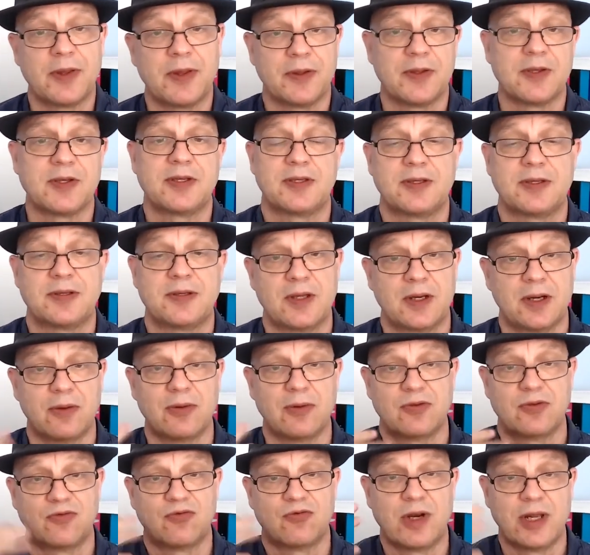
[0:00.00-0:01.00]
this
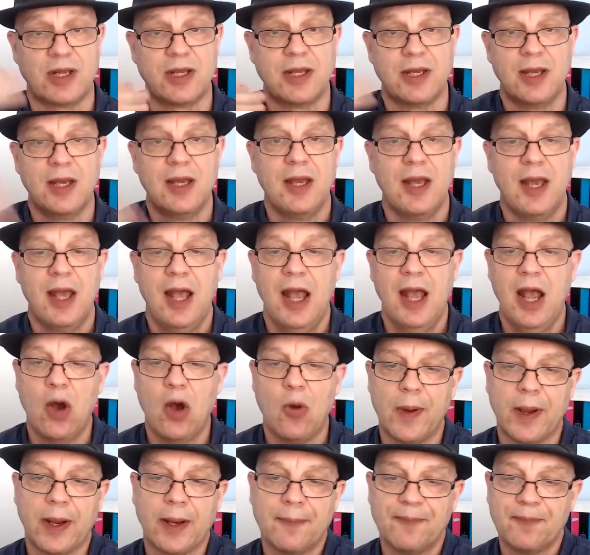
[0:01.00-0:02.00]
is really
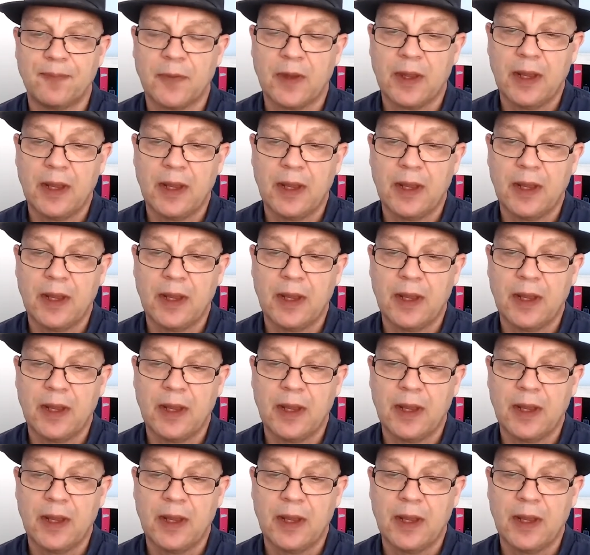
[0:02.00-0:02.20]
helping.